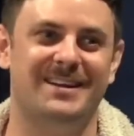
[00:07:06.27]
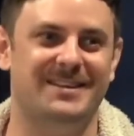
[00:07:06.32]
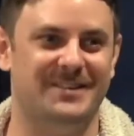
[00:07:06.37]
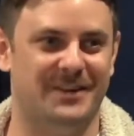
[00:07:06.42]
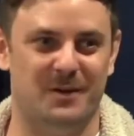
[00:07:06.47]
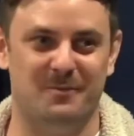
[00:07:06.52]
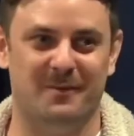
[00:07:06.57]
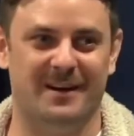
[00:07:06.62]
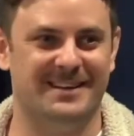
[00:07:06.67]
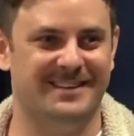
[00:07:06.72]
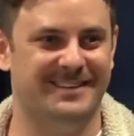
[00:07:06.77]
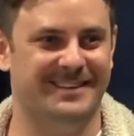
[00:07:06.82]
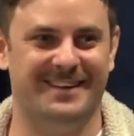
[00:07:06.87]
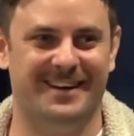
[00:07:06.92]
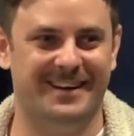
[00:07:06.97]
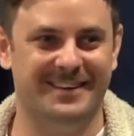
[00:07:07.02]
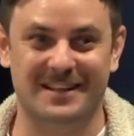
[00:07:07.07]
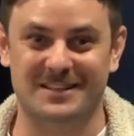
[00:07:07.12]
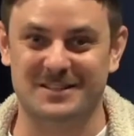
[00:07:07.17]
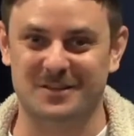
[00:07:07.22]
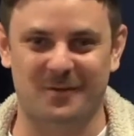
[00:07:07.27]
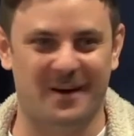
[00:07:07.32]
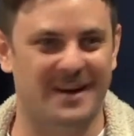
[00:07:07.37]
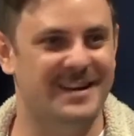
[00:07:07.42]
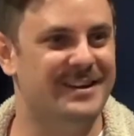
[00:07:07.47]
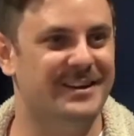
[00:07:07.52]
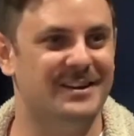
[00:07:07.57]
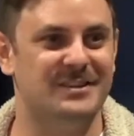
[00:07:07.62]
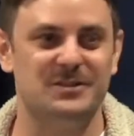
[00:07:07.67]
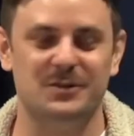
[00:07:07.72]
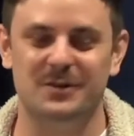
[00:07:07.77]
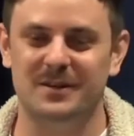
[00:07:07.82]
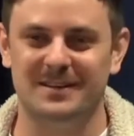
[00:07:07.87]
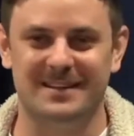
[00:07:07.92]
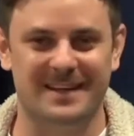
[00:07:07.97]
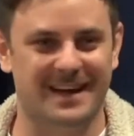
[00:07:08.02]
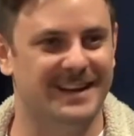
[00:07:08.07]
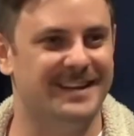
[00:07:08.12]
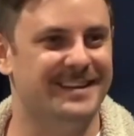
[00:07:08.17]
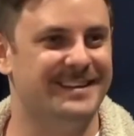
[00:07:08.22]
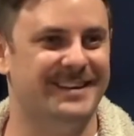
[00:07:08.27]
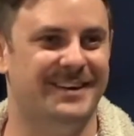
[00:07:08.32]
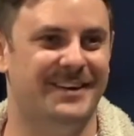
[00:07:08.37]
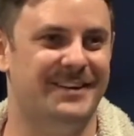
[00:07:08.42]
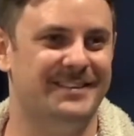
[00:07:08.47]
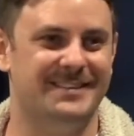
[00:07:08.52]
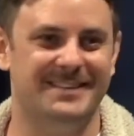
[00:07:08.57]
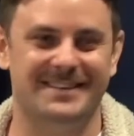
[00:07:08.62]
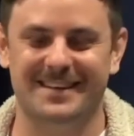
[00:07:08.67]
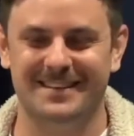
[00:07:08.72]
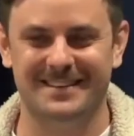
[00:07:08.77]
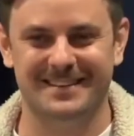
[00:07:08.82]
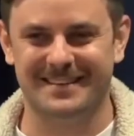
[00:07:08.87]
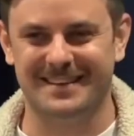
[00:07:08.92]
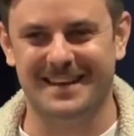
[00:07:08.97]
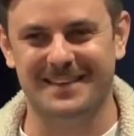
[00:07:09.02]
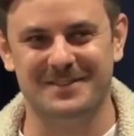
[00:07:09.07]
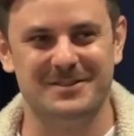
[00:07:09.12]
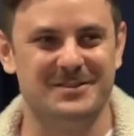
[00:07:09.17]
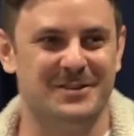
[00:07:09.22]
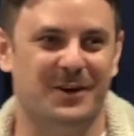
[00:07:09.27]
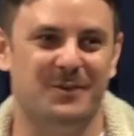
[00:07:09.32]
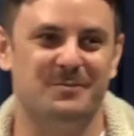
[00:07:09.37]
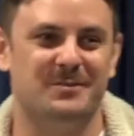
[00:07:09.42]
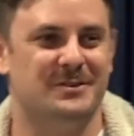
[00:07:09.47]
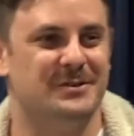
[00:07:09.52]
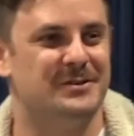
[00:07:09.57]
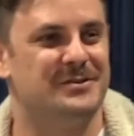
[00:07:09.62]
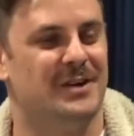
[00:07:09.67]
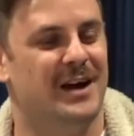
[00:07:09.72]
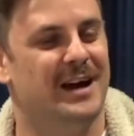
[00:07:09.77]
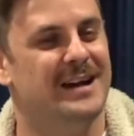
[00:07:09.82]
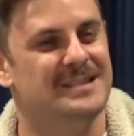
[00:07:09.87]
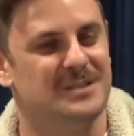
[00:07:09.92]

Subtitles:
that's the way you got to do it, get the job, do a trade.